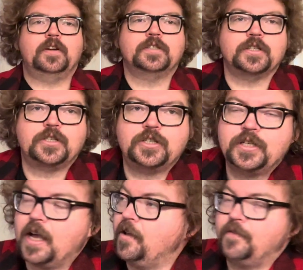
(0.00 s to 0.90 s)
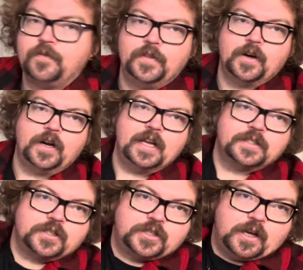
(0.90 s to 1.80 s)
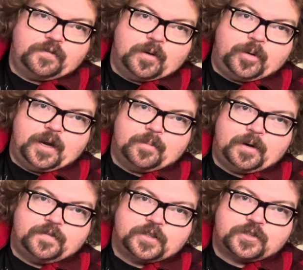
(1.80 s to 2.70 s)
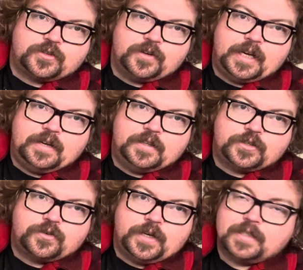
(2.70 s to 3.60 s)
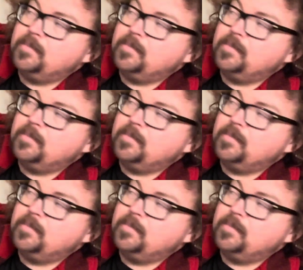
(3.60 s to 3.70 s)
is a shelf up here above this tree. This tree is